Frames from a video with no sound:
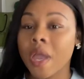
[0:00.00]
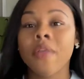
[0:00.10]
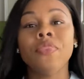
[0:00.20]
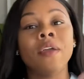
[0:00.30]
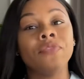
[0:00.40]

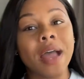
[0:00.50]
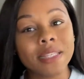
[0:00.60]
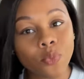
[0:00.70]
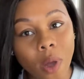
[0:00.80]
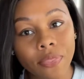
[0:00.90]
If
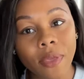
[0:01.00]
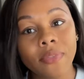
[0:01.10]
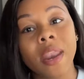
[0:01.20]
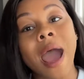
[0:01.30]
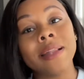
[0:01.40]
that's one thing
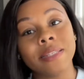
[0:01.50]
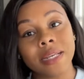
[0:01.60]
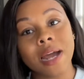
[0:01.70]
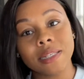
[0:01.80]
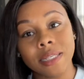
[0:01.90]
that I did
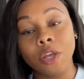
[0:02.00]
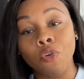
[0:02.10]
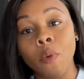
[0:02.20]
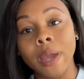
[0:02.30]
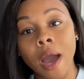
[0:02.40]
not see
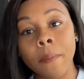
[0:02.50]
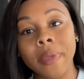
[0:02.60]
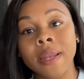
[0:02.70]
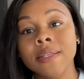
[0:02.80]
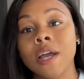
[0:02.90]
growing up,
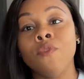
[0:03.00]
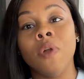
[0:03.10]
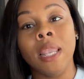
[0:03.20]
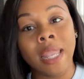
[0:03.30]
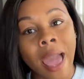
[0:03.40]
it is a
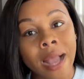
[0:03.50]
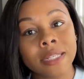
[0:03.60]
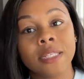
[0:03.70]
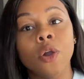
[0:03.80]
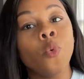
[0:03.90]

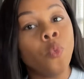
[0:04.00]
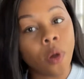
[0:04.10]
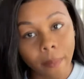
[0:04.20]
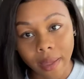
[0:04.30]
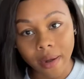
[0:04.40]
relaxed
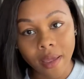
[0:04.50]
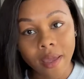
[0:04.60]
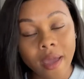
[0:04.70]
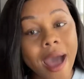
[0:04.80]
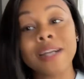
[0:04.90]
woman.
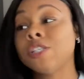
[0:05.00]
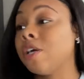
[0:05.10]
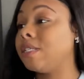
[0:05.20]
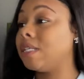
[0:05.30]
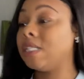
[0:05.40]
I saw
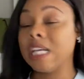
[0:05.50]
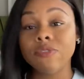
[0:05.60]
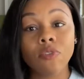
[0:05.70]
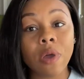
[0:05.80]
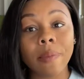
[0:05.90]

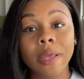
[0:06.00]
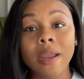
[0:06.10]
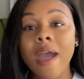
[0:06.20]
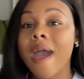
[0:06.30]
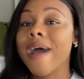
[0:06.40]
successful women.
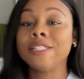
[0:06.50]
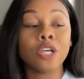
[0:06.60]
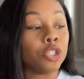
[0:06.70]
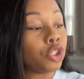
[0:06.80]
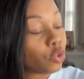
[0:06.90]
I
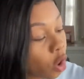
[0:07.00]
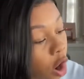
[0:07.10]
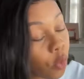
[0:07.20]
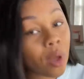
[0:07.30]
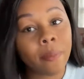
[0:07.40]
saw
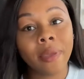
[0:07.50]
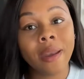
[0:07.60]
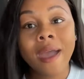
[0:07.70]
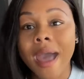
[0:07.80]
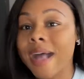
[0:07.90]
strong women.
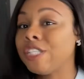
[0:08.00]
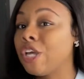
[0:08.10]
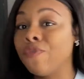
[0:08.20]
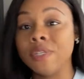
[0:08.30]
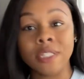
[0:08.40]
I saw
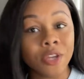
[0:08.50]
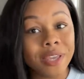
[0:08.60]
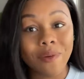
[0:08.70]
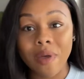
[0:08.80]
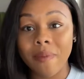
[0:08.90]

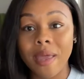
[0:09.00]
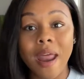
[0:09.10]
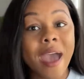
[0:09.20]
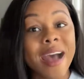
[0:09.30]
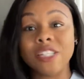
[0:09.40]
resilient women.
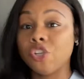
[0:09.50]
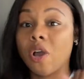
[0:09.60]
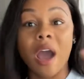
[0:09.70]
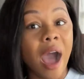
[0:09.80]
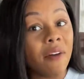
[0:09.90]
I saw
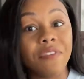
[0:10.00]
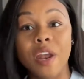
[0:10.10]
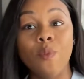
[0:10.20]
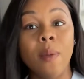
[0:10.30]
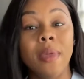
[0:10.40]

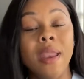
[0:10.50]
confident women.